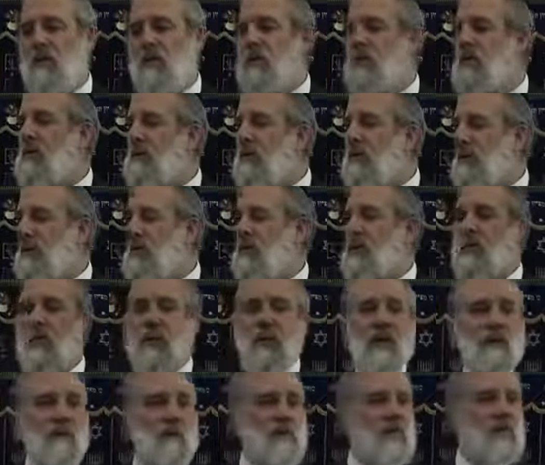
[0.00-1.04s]
goodness
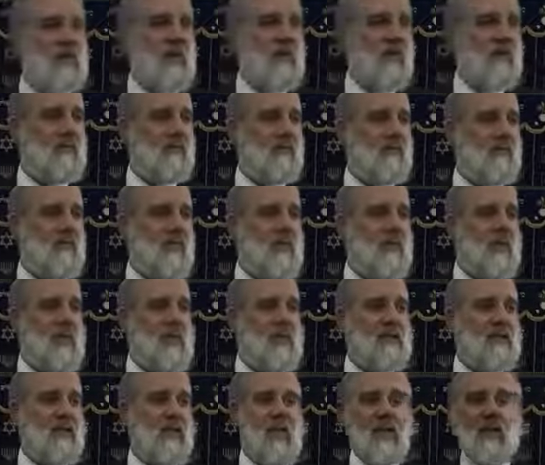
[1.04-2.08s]
with himself, he
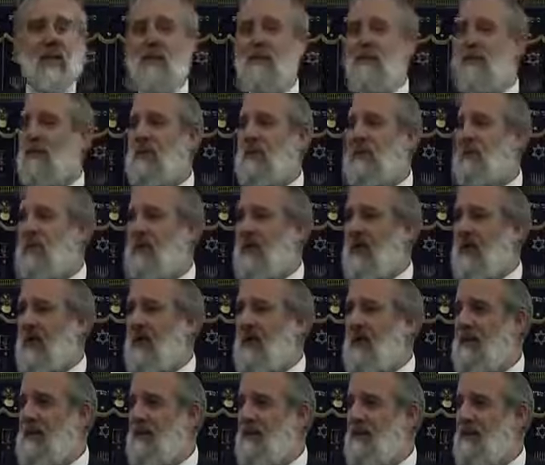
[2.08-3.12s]
takes care of his
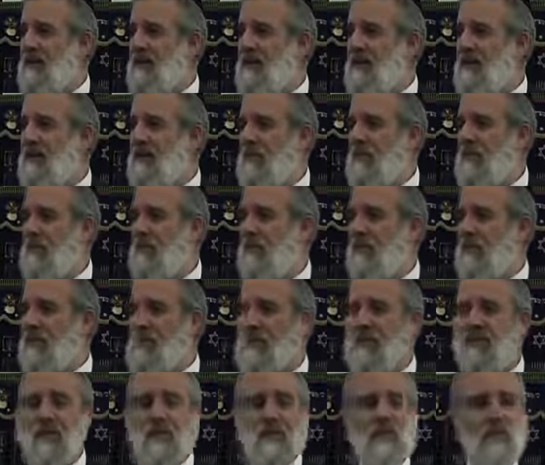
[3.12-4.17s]
body, of
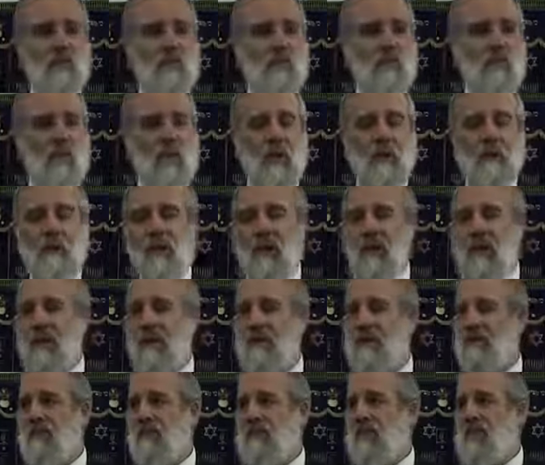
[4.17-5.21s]
his physical
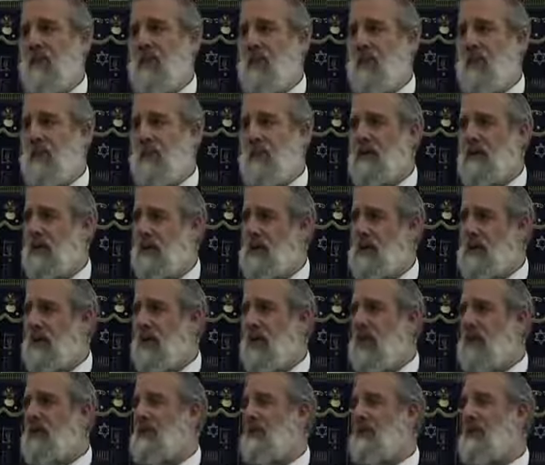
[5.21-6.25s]
well-being. He's a ish
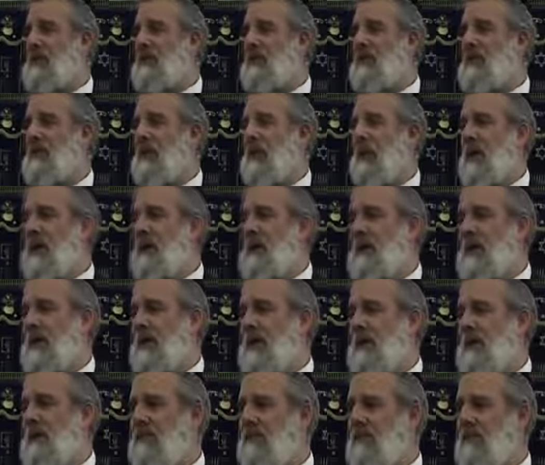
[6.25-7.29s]
hased, he's a kind
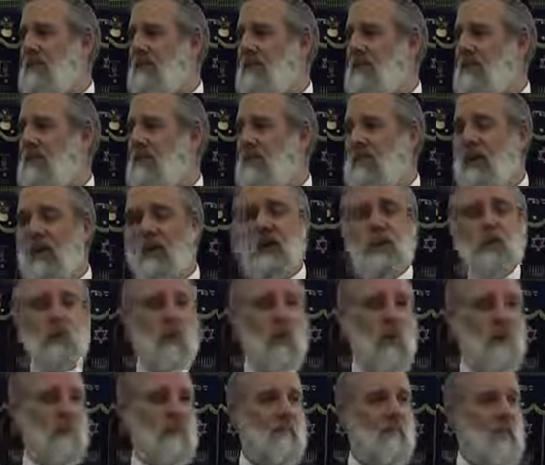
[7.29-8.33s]
man. That is
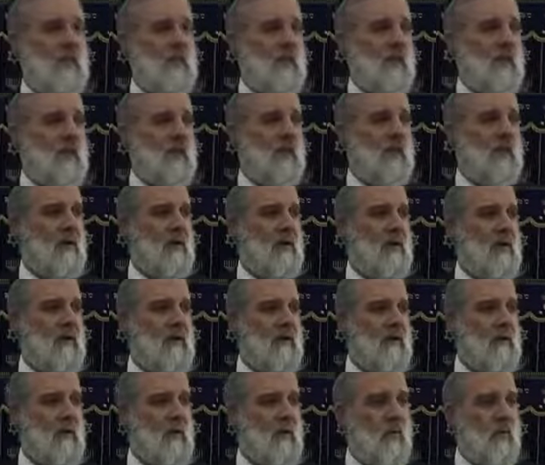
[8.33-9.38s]
one meaning
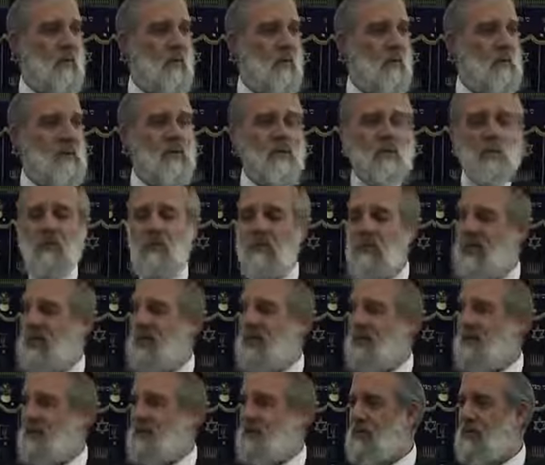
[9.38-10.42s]
of the words
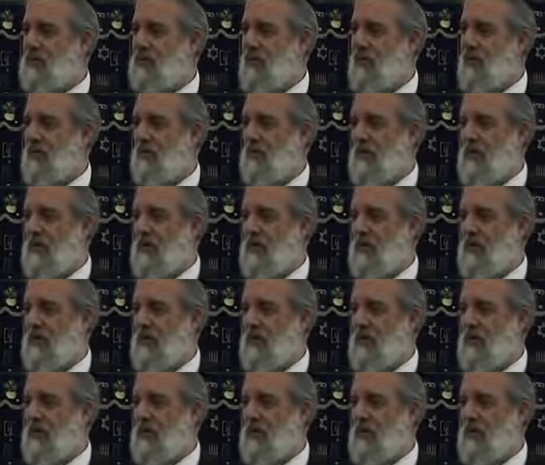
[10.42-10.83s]
gomel nafsho.